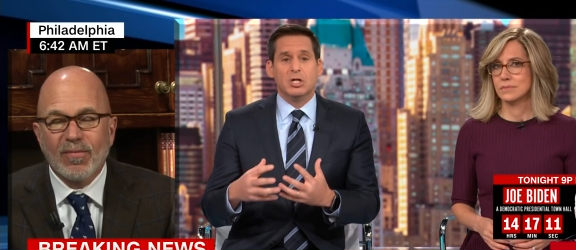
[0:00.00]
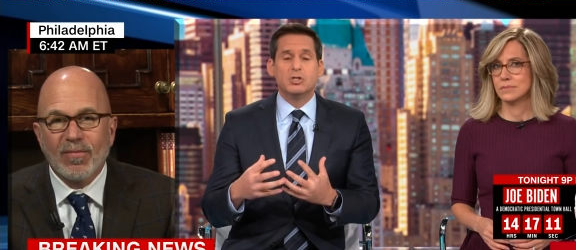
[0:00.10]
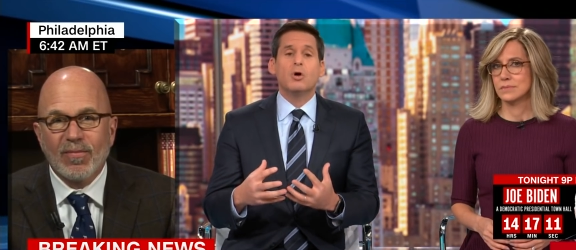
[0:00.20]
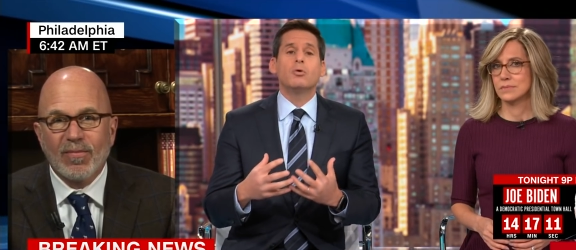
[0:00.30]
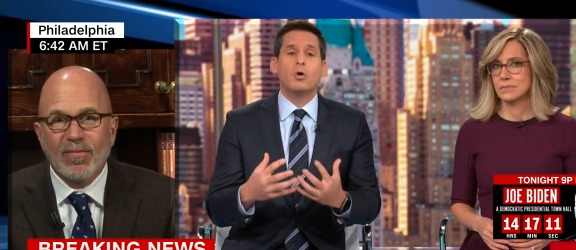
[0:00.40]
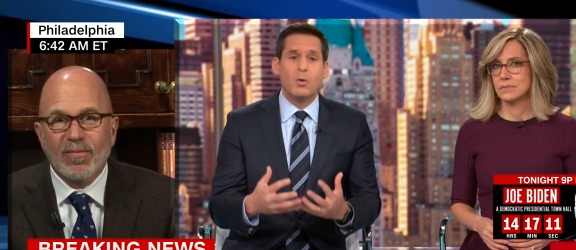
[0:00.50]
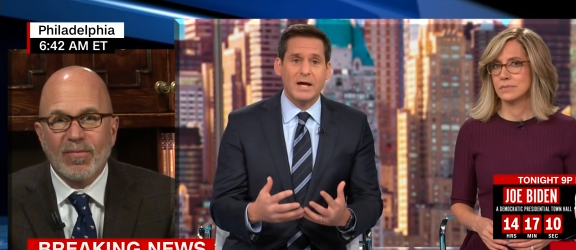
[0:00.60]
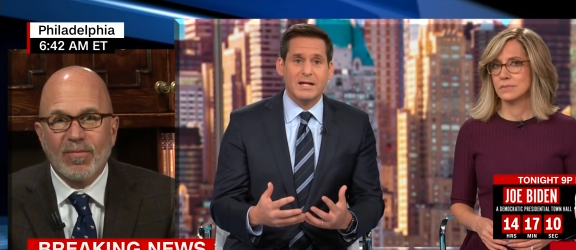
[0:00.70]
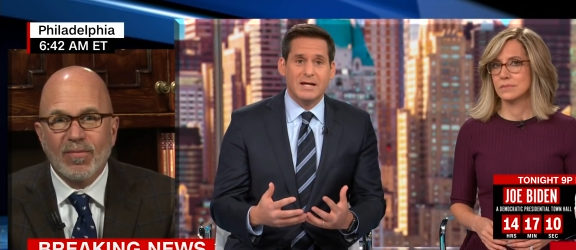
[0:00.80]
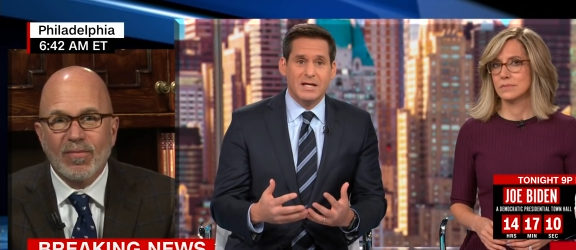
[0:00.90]
Speaker 1: you don't
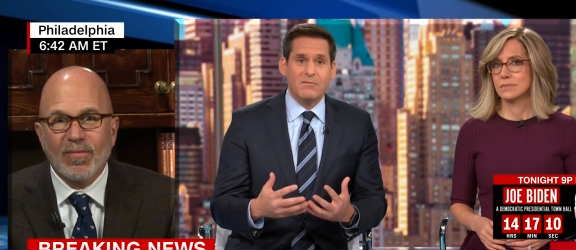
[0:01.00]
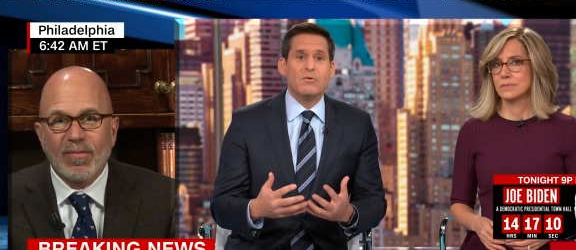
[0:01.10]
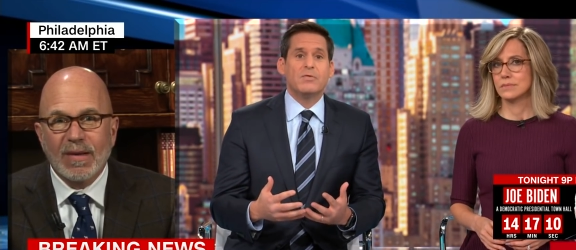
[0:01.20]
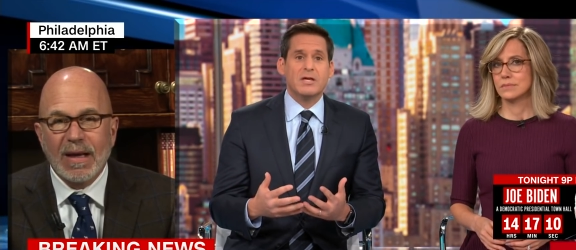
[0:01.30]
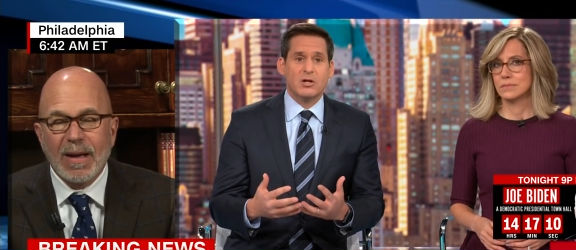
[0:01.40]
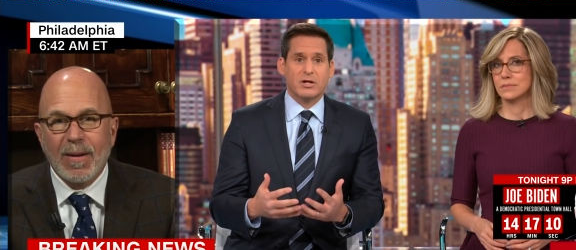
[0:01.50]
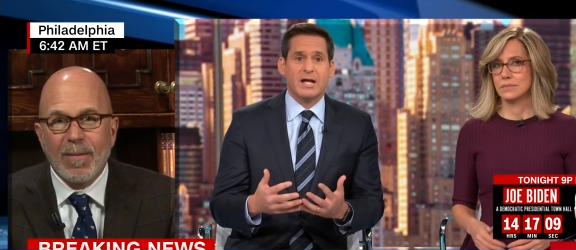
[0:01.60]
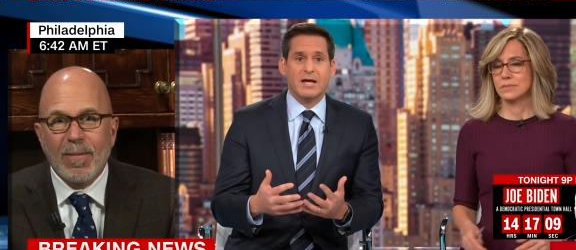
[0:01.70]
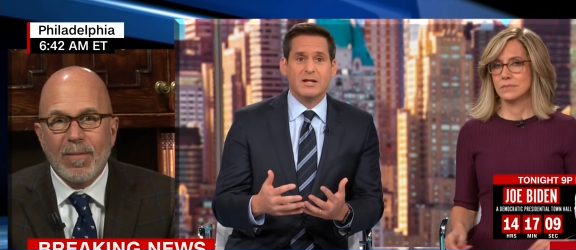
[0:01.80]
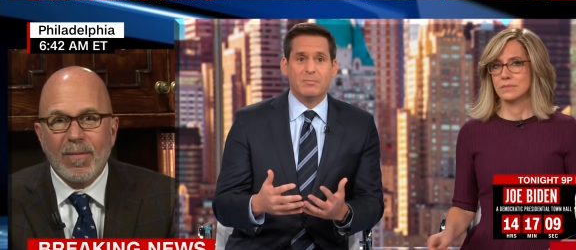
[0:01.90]
quit if you think you're going
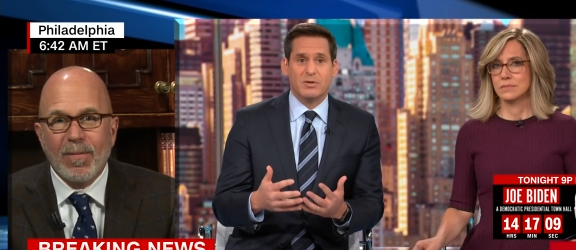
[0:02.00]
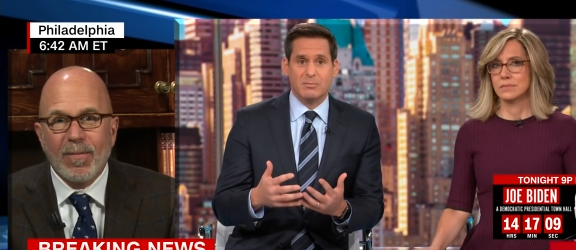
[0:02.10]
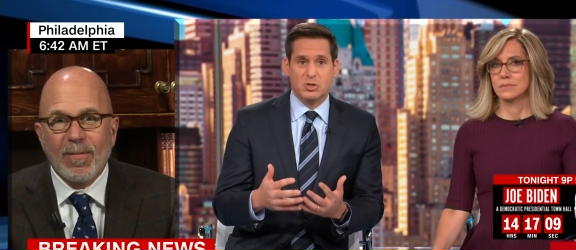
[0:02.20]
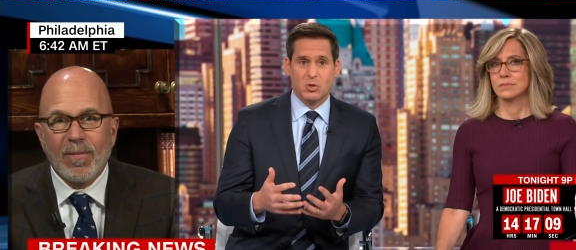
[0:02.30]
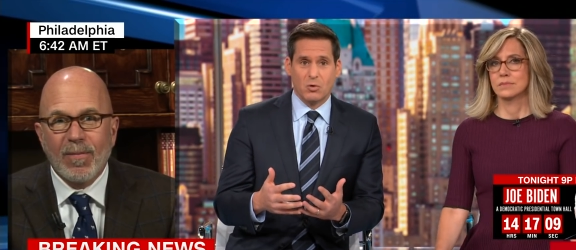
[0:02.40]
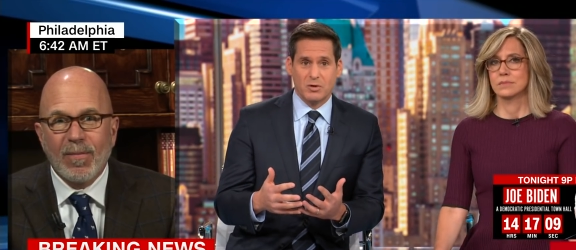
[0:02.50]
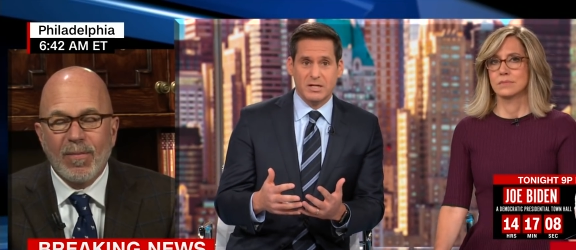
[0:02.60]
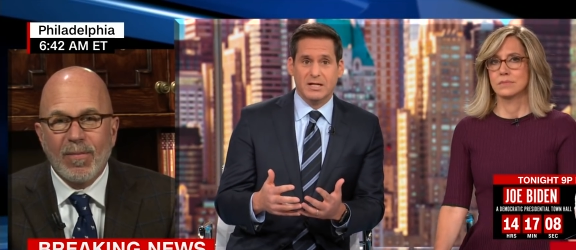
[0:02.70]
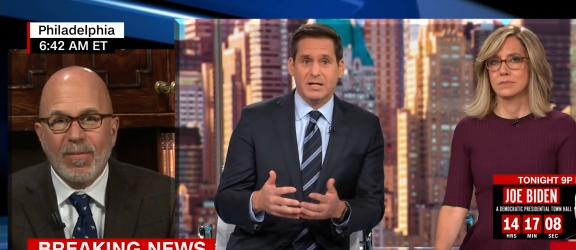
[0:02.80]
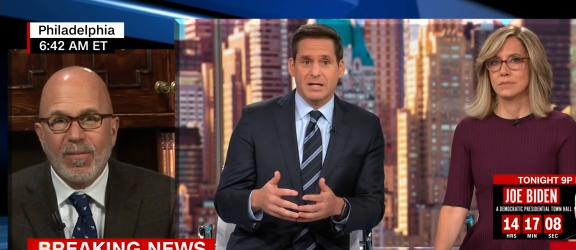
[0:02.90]
to end up in the
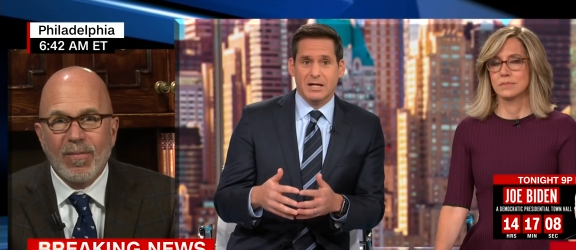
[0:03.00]
majority